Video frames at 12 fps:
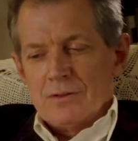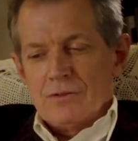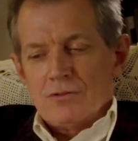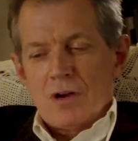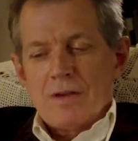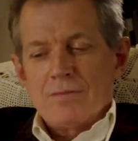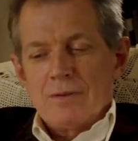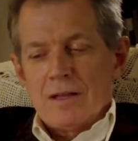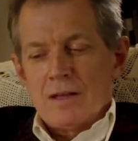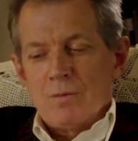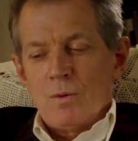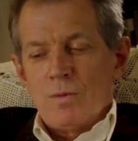
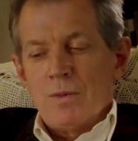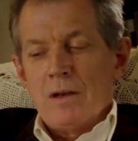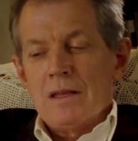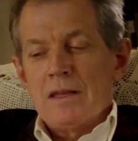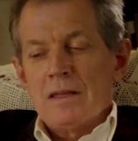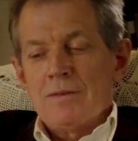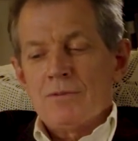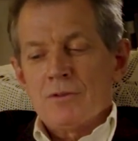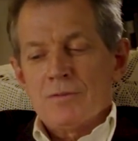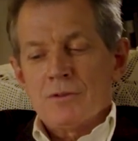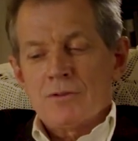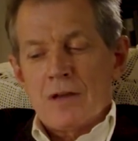trifling with the leaves
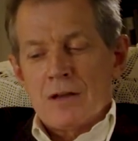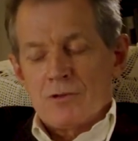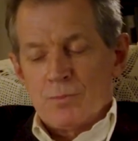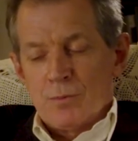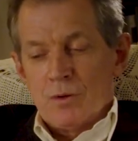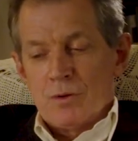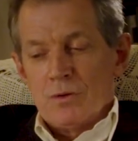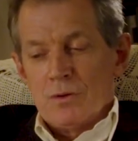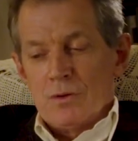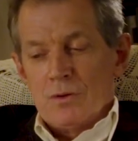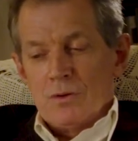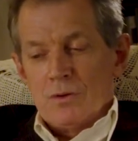of a sketchbook,
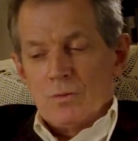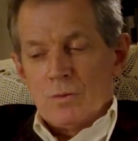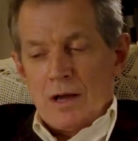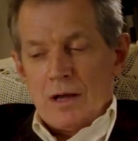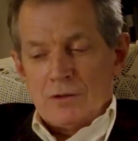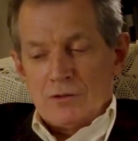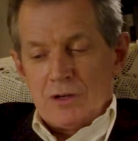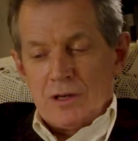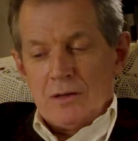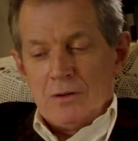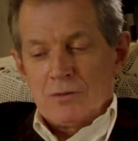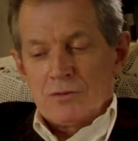while she
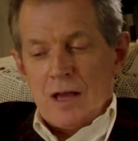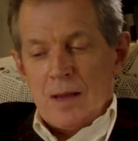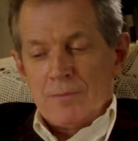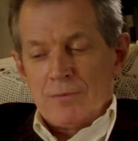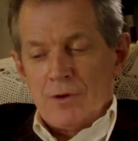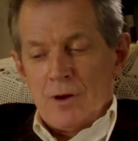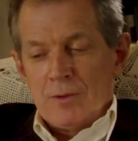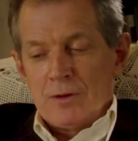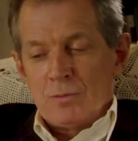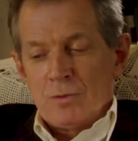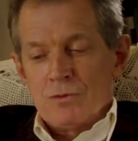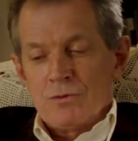looks up from it
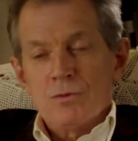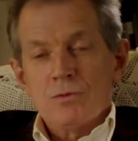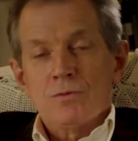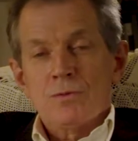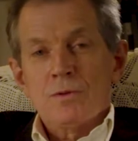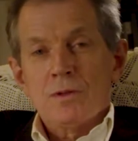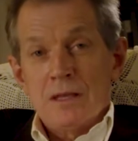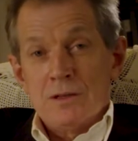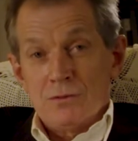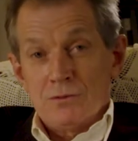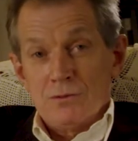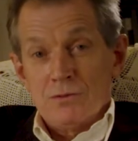with truthful,
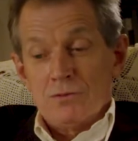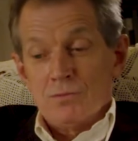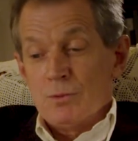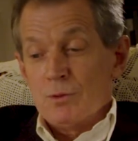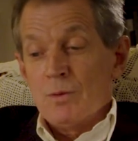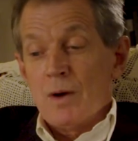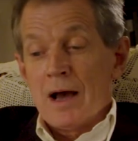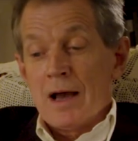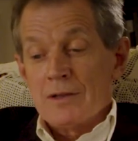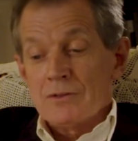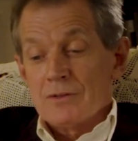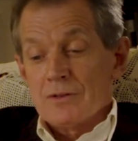innocent blue
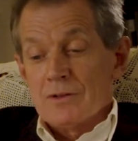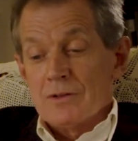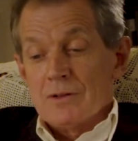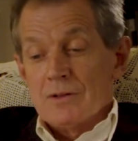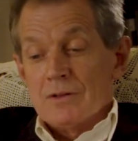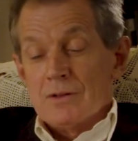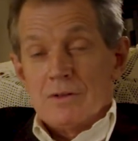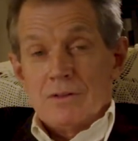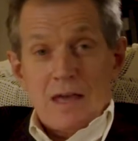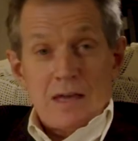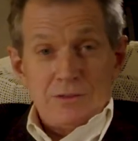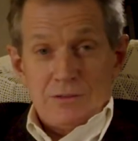eyes
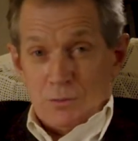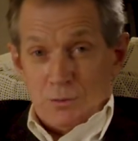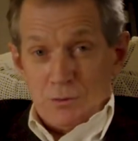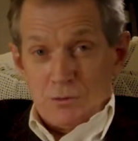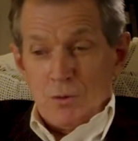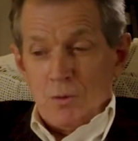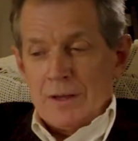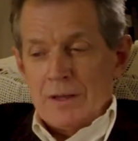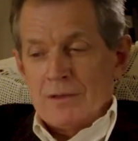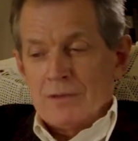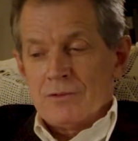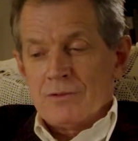that is all the drawing
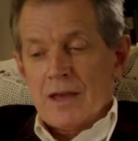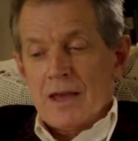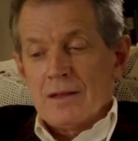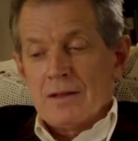can say.